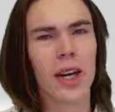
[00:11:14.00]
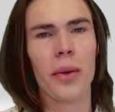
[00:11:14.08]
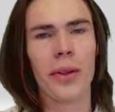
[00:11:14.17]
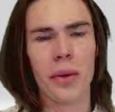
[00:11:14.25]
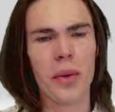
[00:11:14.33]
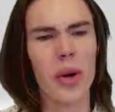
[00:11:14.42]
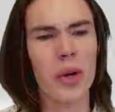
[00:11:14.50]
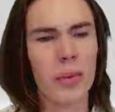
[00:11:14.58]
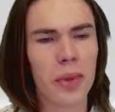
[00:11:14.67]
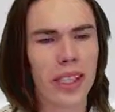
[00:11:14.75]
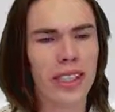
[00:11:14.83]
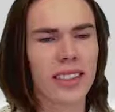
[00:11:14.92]
go with the
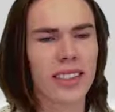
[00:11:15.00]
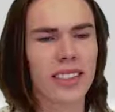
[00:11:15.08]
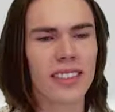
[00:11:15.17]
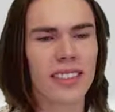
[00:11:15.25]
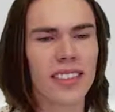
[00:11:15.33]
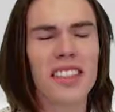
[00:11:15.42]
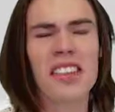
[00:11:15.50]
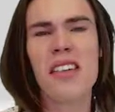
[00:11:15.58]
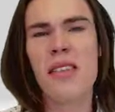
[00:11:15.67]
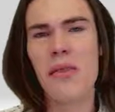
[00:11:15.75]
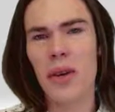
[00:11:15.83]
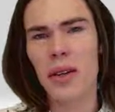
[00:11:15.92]
WordPress. You
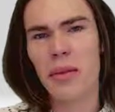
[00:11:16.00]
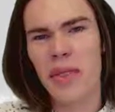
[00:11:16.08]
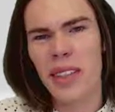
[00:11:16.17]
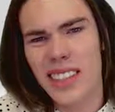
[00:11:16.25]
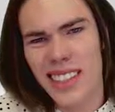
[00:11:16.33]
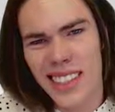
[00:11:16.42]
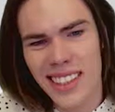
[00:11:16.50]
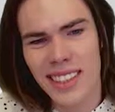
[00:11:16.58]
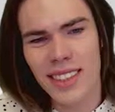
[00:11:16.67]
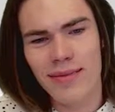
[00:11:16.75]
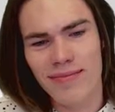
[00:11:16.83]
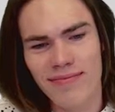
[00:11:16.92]
know, WordPress
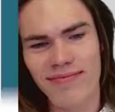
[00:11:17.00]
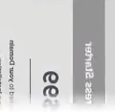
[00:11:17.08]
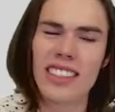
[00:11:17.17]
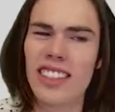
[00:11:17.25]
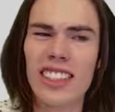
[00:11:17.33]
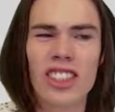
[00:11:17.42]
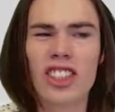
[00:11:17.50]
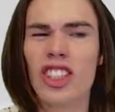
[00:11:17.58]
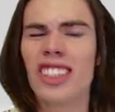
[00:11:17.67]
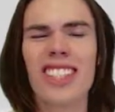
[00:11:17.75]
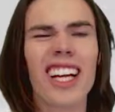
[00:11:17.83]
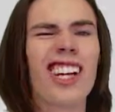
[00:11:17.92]
is it's
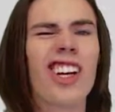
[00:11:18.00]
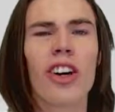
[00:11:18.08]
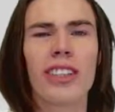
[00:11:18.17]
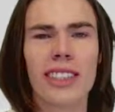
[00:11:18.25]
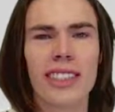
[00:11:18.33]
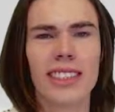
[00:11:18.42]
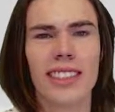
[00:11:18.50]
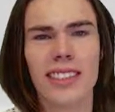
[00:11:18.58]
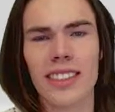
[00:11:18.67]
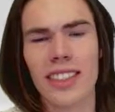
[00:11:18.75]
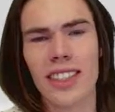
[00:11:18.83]
just that constant,